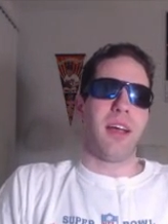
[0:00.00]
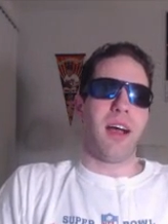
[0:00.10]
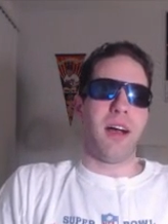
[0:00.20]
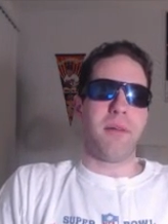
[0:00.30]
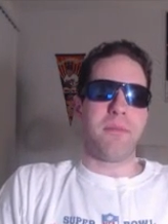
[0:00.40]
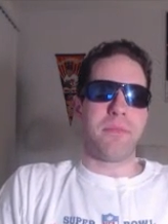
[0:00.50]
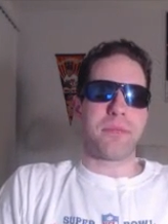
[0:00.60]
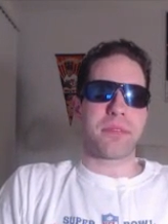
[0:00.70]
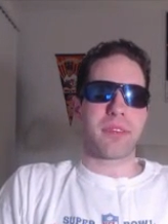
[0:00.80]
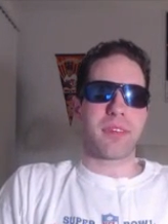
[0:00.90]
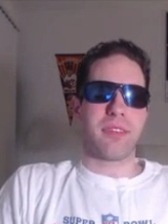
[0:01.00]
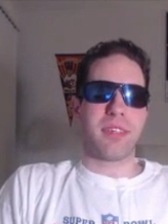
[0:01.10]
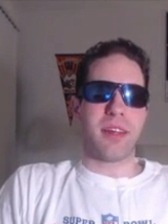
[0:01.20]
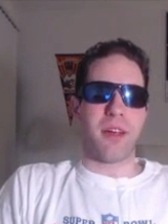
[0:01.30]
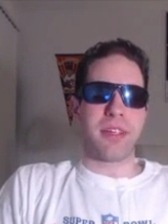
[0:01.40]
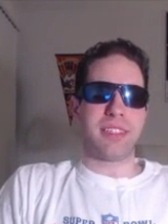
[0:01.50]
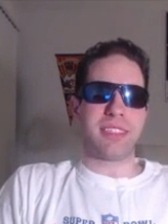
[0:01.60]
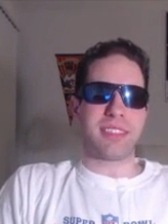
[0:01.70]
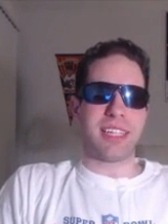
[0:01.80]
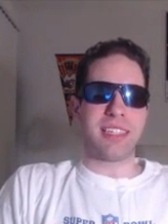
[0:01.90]
you know, he's
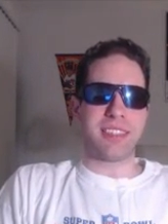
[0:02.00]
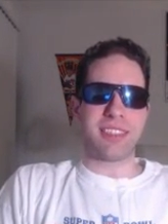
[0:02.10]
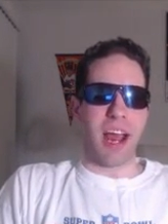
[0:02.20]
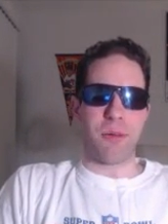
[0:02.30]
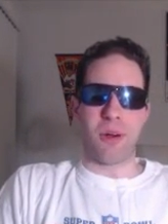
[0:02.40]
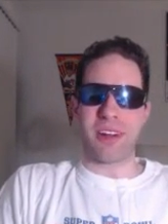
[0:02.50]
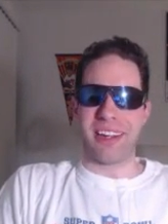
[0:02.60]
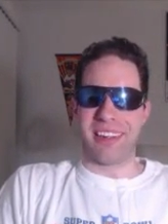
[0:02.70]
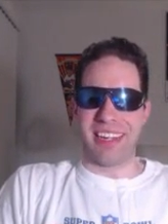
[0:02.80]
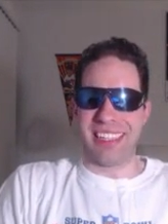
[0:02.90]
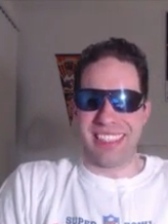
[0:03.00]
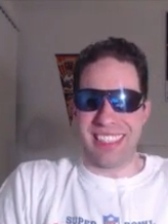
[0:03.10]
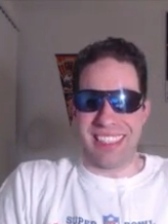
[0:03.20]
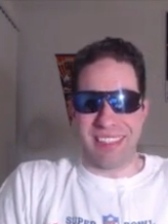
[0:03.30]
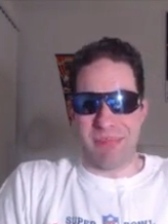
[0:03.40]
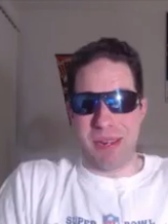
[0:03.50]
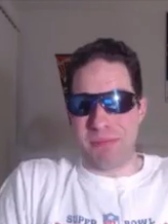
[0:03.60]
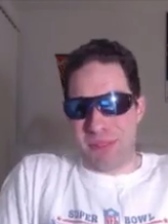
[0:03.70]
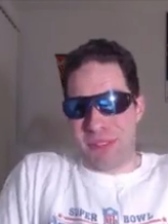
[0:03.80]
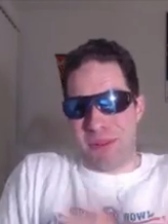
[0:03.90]
just not working. He's just,
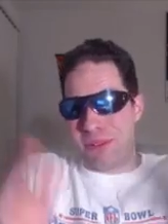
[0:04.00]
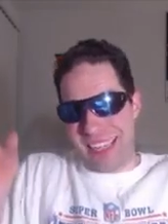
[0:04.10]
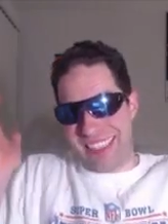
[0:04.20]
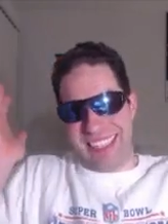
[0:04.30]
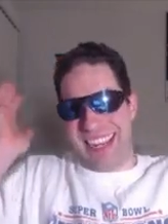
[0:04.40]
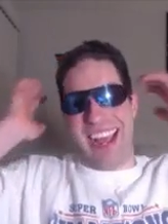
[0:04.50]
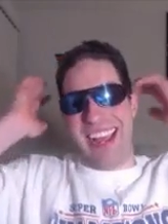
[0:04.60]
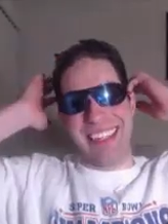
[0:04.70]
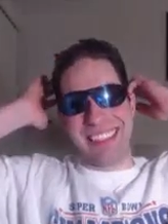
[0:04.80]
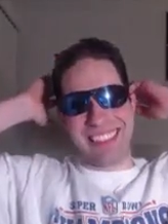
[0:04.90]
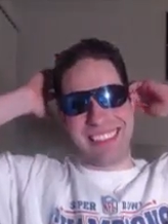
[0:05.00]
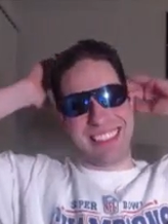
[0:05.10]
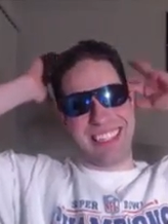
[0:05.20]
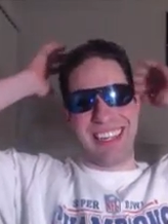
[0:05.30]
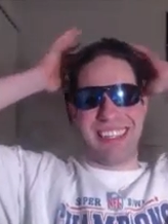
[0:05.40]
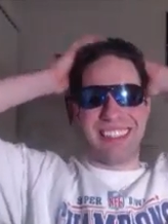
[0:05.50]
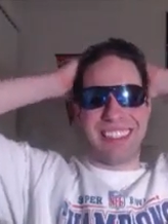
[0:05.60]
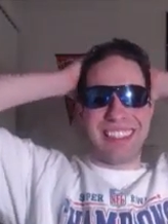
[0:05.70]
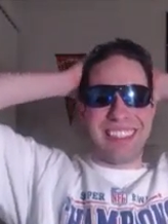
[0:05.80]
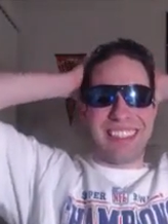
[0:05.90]
people don't like the guy. It's just,
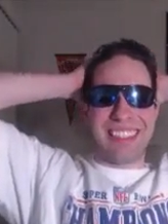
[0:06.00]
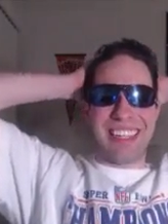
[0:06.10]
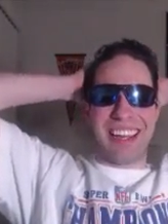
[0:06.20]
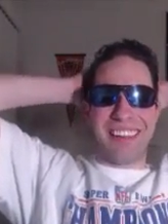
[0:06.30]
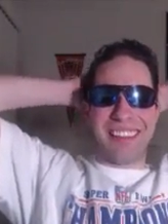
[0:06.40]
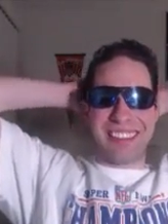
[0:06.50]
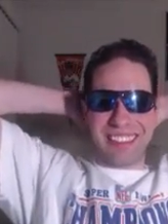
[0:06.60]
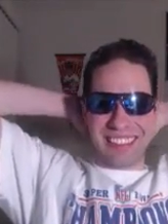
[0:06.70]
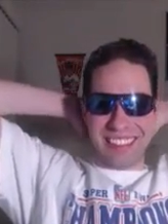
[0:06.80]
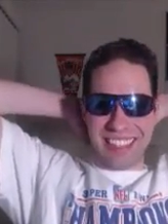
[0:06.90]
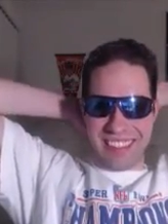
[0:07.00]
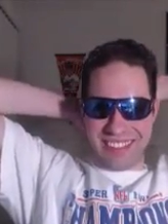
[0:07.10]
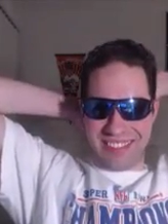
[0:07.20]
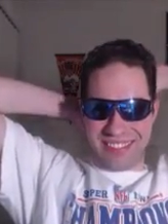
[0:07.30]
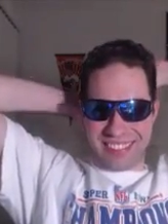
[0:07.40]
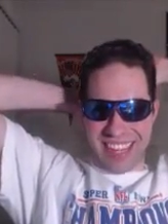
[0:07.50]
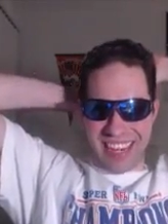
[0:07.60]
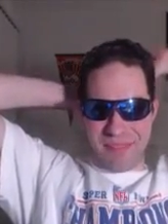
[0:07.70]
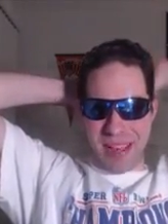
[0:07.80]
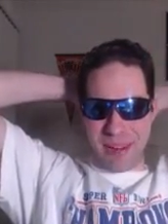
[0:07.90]
you know, they've
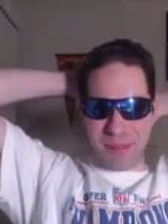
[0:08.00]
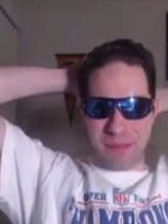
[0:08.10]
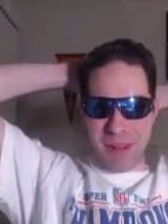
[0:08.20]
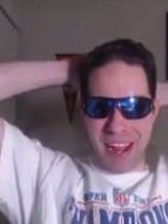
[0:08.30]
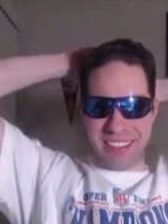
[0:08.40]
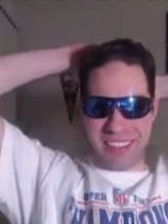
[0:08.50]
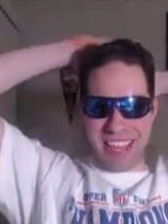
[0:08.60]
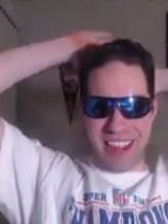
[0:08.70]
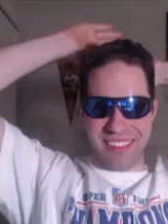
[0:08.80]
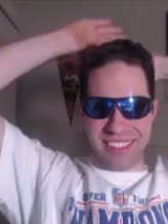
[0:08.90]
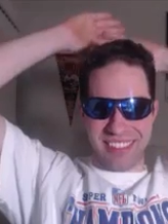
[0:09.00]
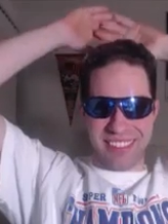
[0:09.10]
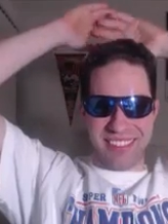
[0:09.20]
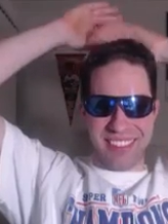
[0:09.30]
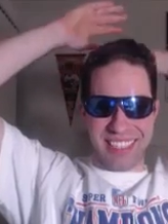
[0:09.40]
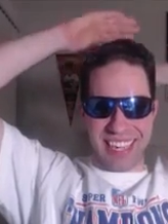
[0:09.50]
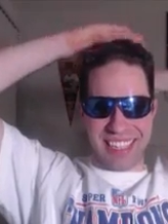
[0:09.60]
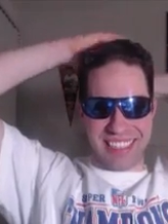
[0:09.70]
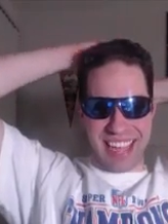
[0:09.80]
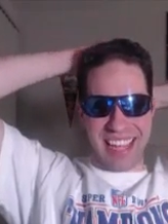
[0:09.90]
kind of made up their minds on that one, so it's really
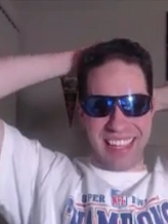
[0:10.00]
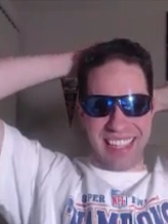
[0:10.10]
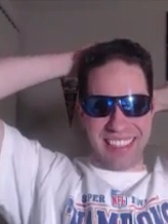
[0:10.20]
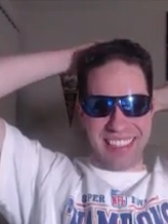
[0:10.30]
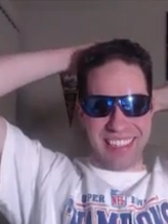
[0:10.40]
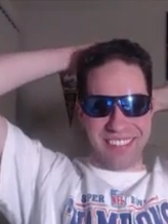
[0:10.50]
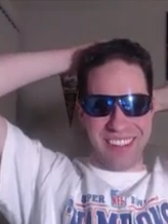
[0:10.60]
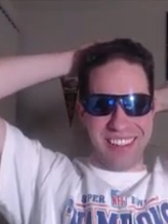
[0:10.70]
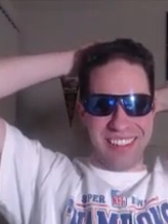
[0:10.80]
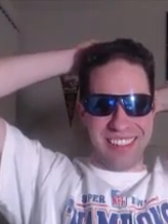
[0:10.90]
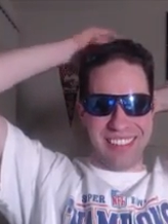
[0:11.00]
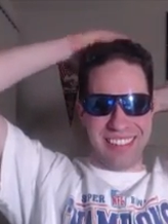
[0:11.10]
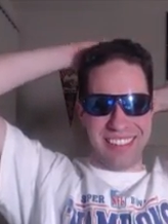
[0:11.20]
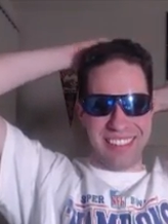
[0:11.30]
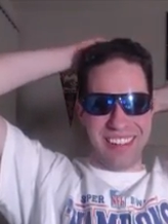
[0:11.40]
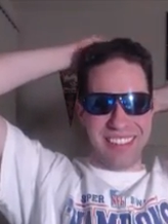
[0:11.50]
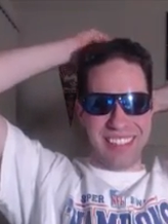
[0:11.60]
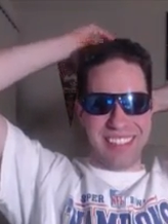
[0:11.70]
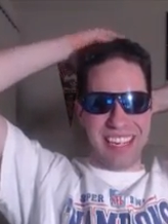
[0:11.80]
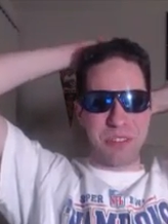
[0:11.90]
kind of sad that it's like, of all
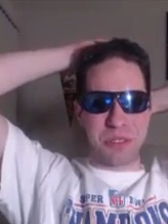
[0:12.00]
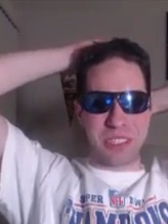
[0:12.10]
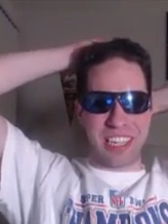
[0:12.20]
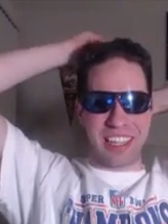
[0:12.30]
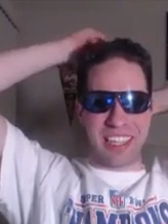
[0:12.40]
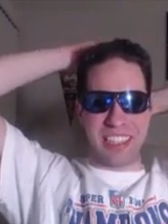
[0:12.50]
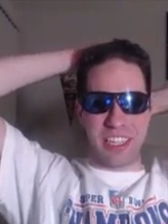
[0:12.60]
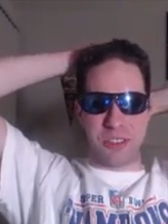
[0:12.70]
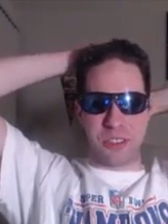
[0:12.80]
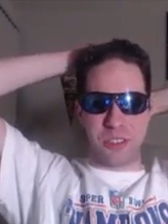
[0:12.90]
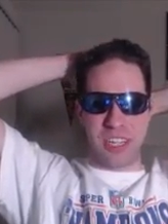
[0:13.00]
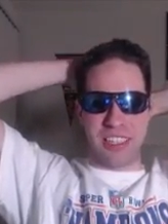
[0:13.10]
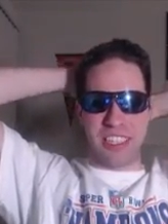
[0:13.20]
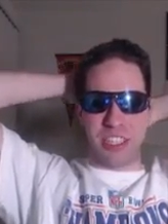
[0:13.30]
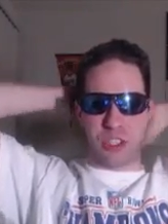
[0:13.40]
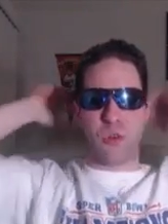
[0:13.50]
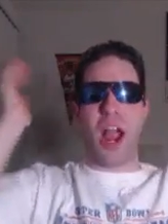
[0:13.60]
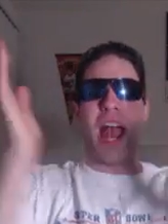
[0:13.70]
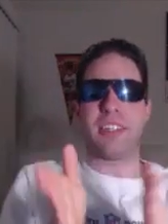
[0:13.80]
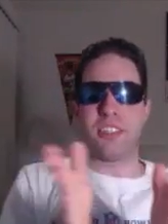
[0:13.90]
the interesting things that you're at least
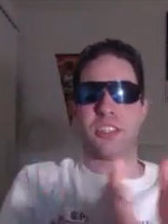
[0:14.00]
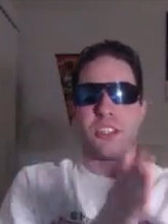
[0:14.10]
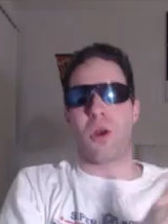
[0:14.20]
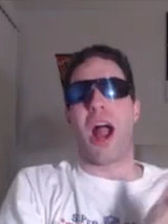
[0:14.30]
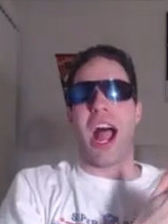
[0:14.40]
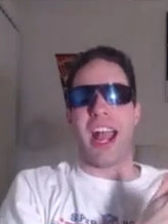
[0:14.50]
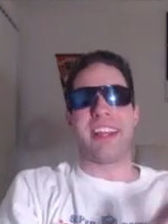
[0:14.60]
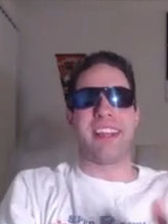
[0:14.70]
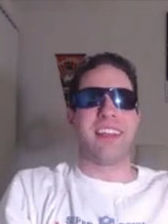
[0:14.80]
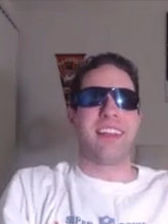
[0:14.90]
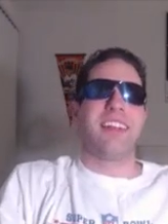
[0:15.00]
trying to try